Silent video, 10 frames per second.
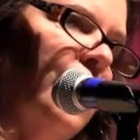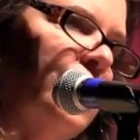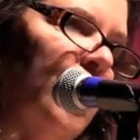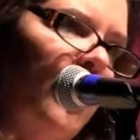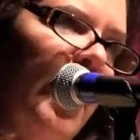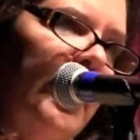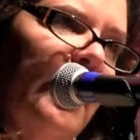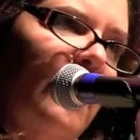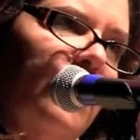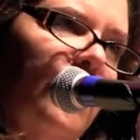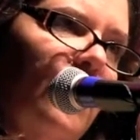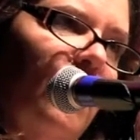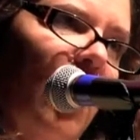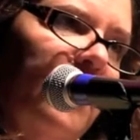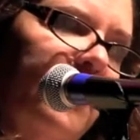So many of
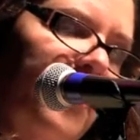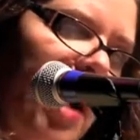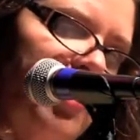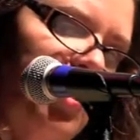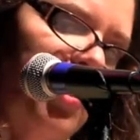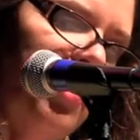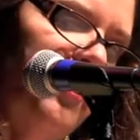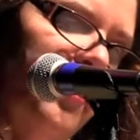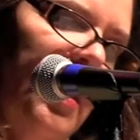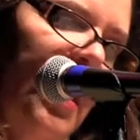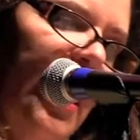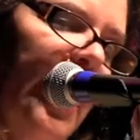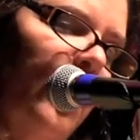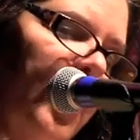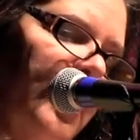you are fragile, and
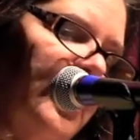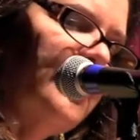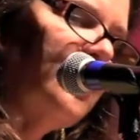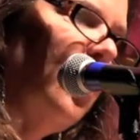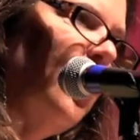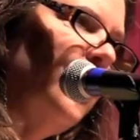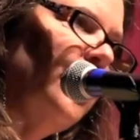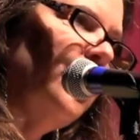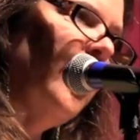I witness all that you